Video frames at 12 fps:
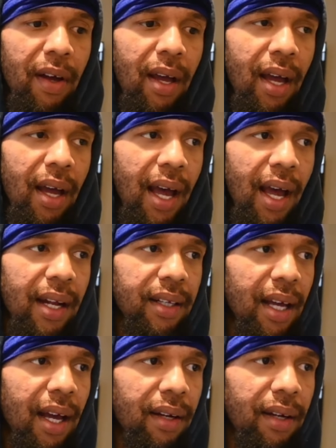And
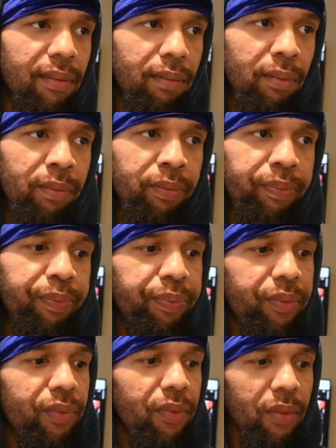then
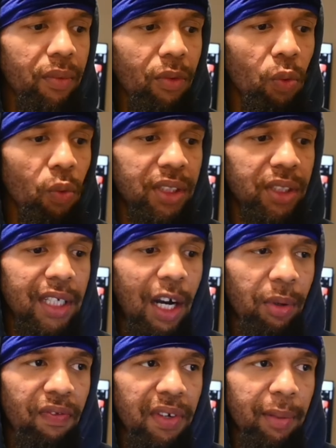we'll see how we
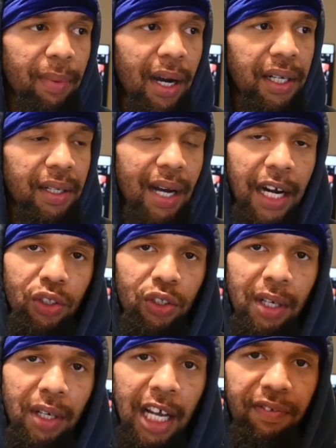feel about it. How did you
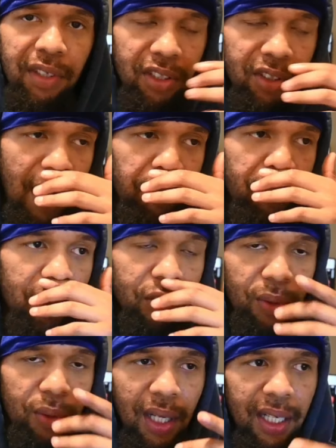guys feel the chapter? Did
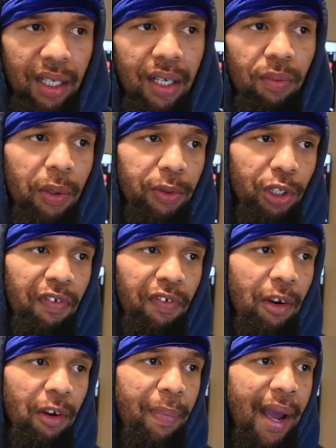you like it? What was your
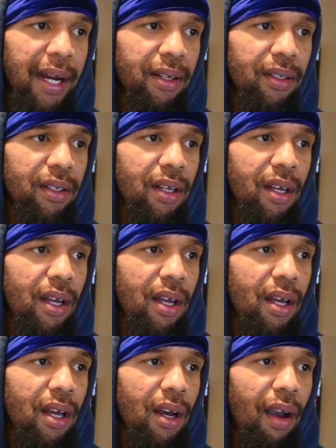favorite panel
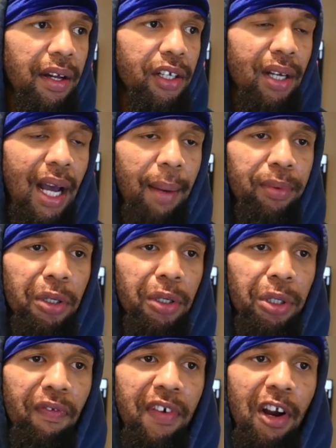in the chapter? Your
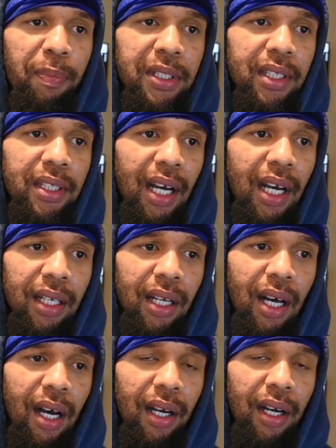favorite piece of
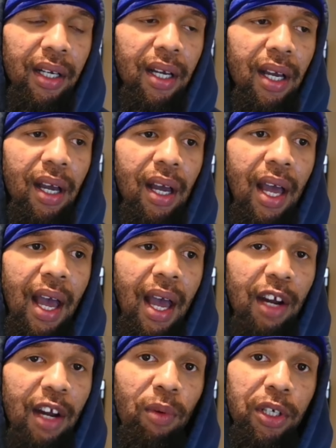dialogue?
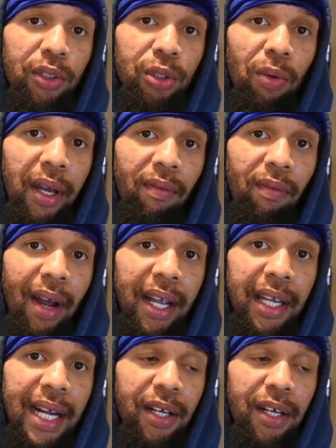And what did you rank
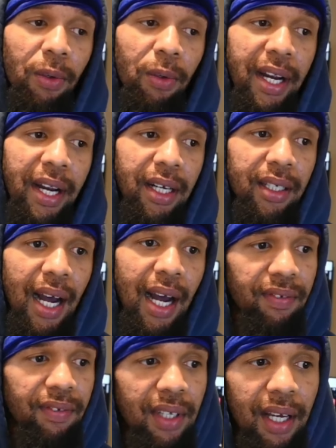it and or rate it out
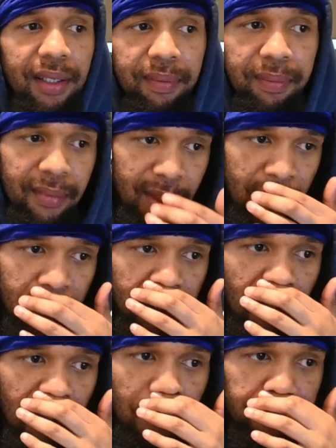of 10?
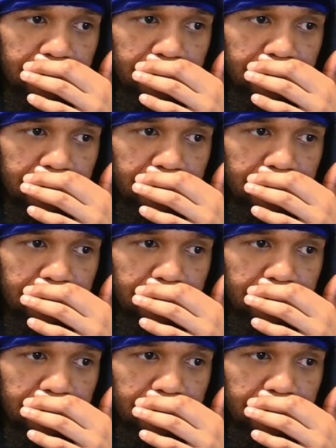So